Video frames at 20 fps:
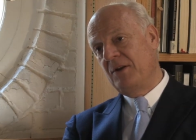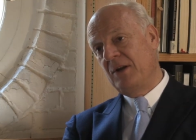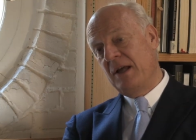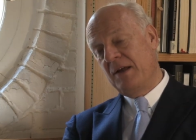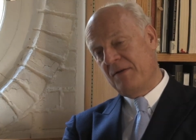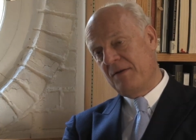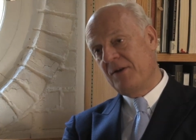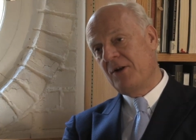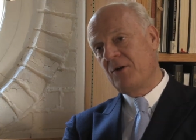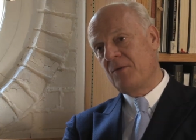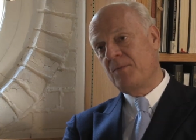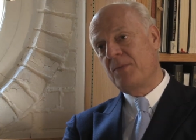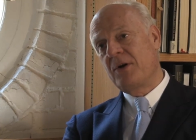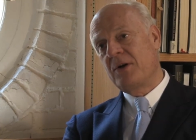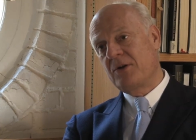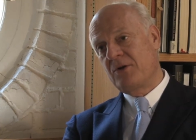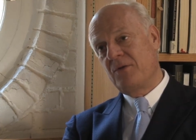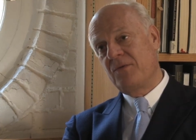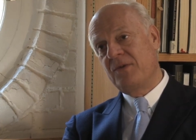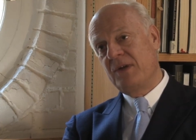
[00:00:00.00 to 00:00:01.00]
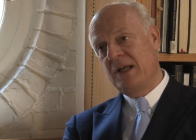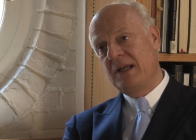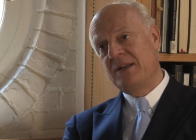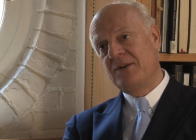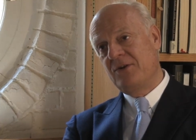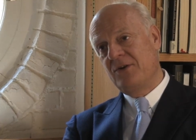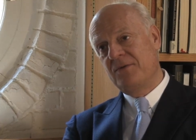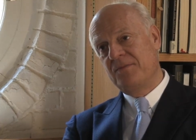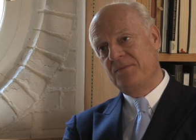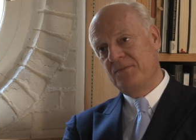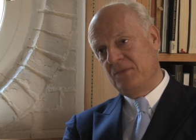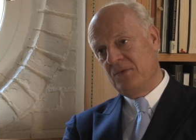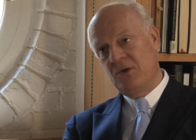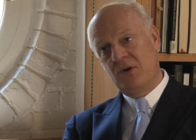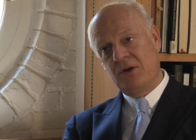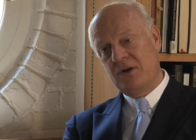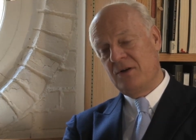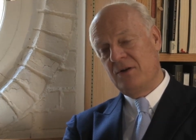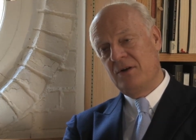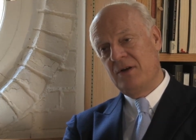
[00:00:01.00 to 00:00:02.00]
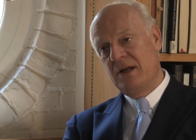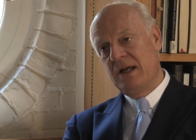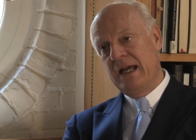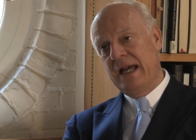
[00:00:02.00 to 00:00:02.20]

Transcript: is not part of NATO, no,